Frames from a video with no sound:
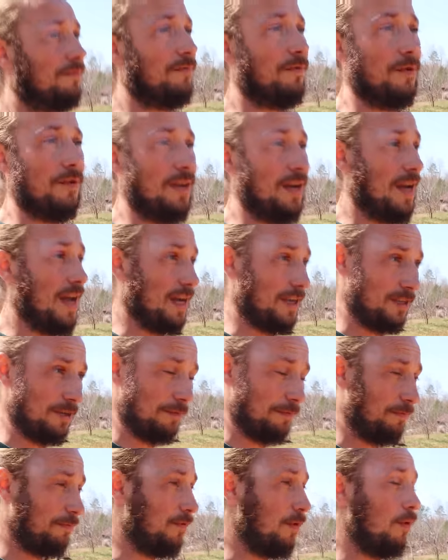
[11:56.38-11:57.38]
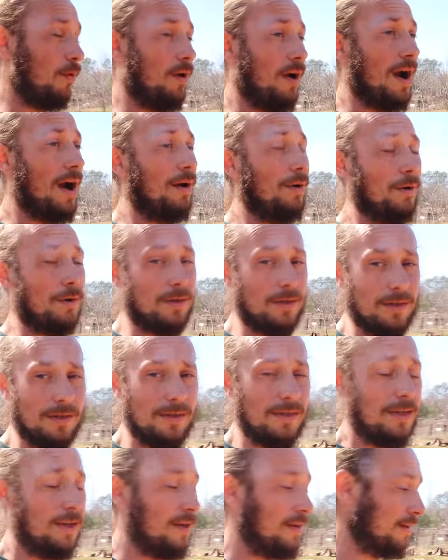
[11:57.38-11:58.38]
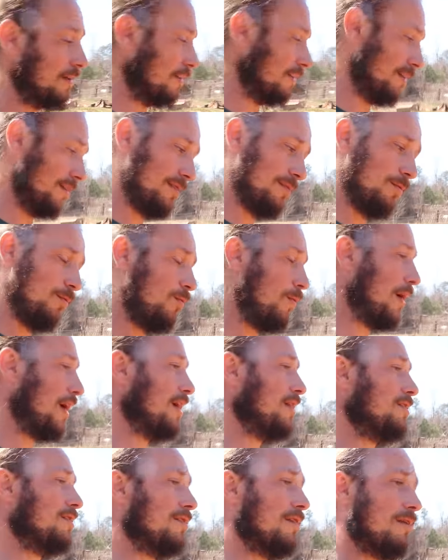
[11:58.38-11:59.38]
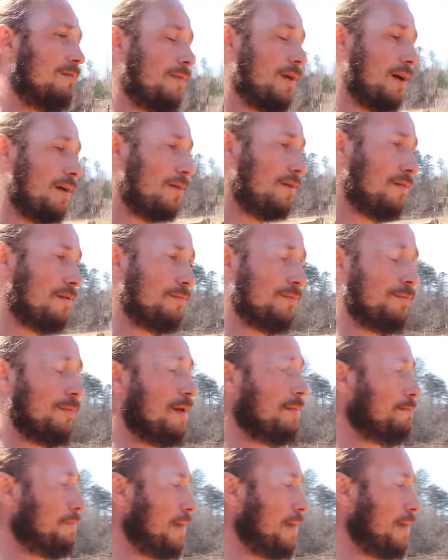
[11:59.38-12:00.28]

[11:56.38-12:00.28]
for the next four hours. It's way easier on my arms, my